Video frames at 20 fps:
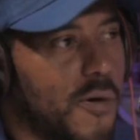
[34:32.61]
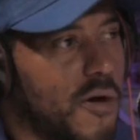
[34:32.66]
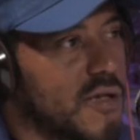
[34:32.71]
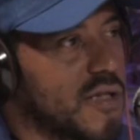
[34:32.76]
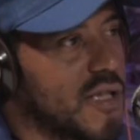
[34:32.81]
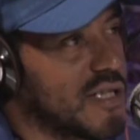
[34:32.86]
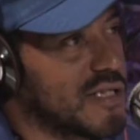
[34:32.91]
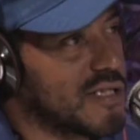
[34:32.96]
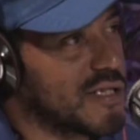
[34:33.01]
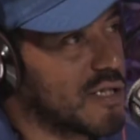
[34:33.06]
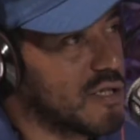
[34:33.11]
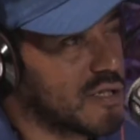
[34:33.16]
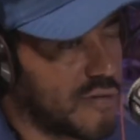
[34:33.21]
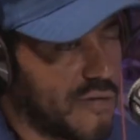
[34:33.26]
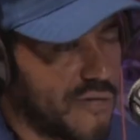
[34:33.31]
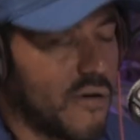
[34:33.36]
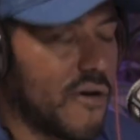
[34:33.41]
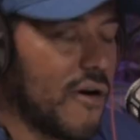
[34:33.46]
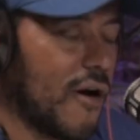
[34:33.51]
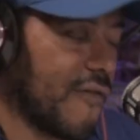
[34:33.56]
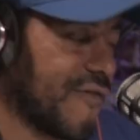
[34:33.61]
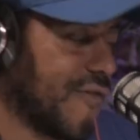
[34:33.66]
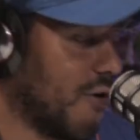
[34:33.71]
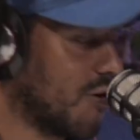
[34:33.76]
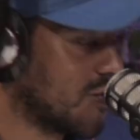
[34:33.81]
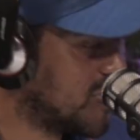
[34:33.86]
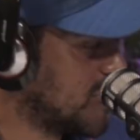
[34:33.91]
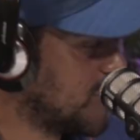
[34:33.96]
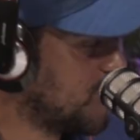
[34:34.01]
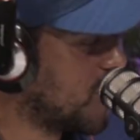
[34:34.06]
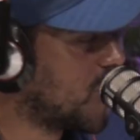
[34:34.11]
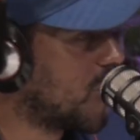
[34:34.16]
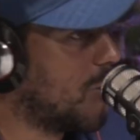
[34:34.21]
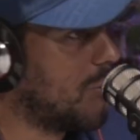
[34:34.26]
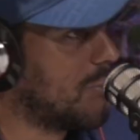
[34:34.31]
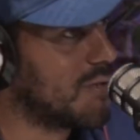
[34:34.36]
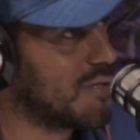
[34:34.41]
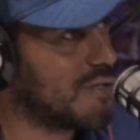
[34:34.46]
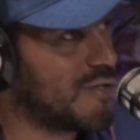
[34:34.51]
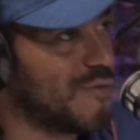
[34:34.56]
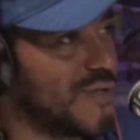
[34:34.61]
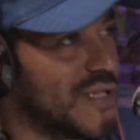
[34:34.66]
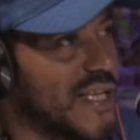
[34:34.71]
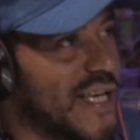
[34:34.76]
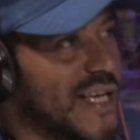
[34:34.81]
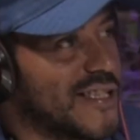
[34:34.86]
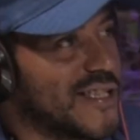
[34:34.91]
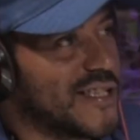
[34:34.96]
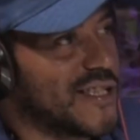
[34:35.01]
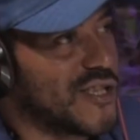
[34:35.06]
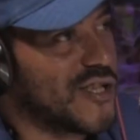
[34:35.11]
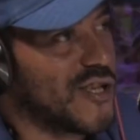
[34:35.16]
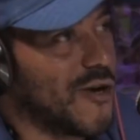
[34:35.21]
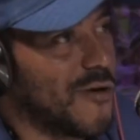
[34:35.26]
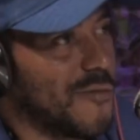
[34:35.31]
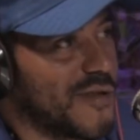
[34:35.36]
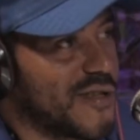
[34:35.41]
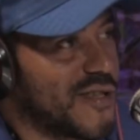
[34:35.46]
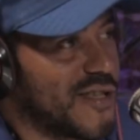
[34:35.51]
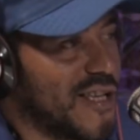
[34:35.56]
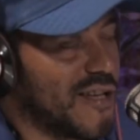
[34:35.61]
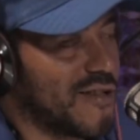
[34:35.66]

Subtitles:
this because unfortunately we're coming to the end of the show, Michelle.